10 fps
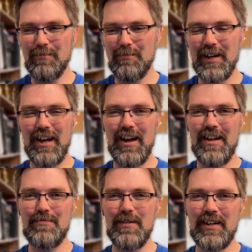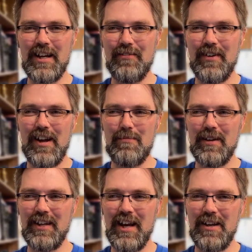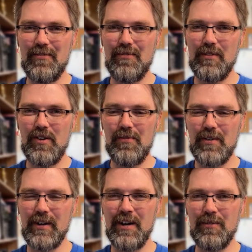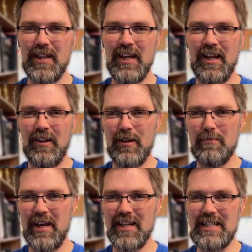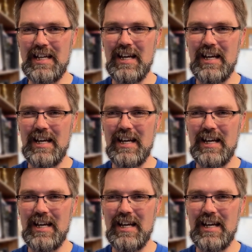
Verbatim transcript: But it's been kind of fun. I've been kind of goofing around with it a little bit.